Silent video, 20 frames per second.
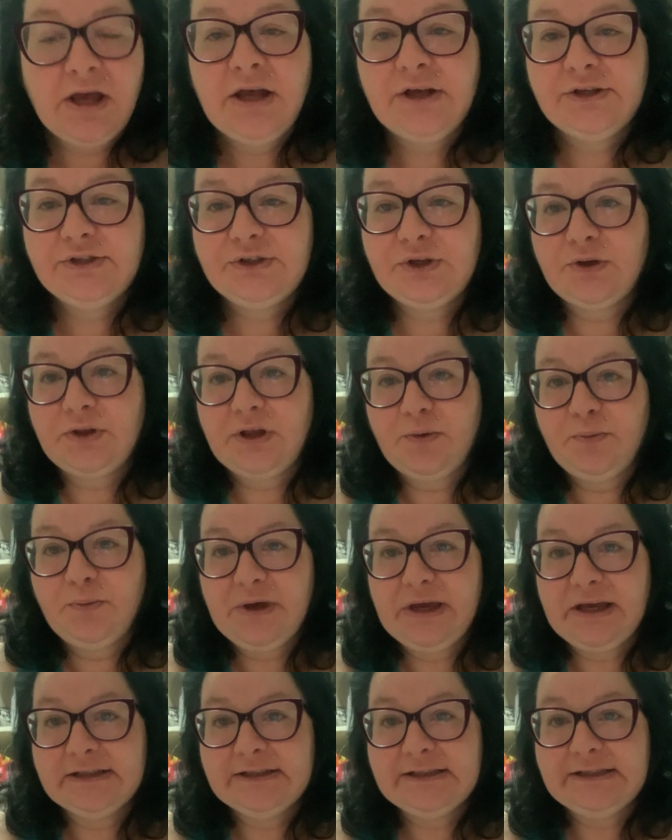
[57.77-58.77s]
so that we
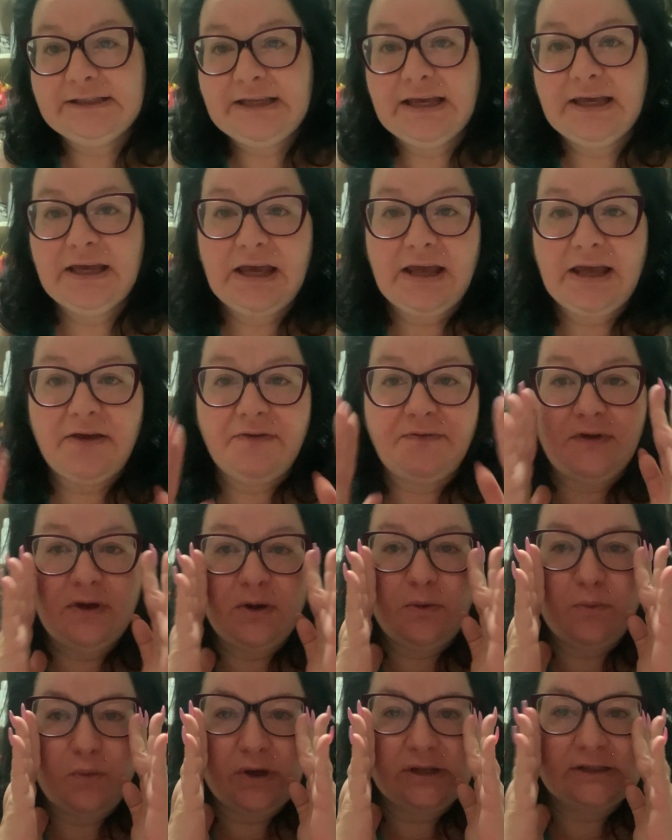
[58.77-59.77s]
can see if
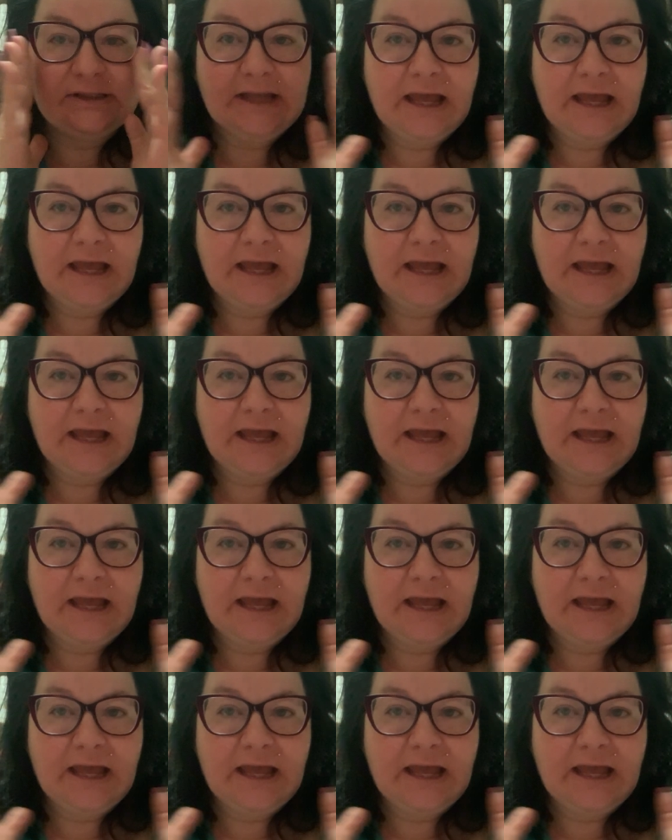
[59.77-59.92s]
it was